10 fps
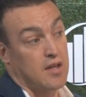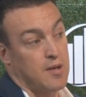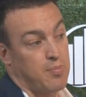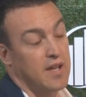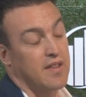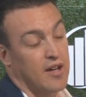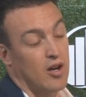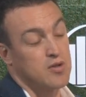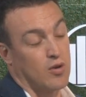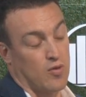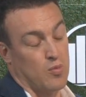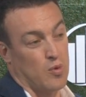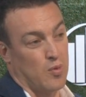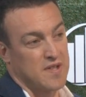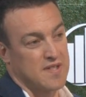the big thing I took from it
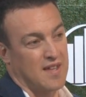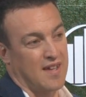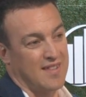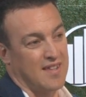was the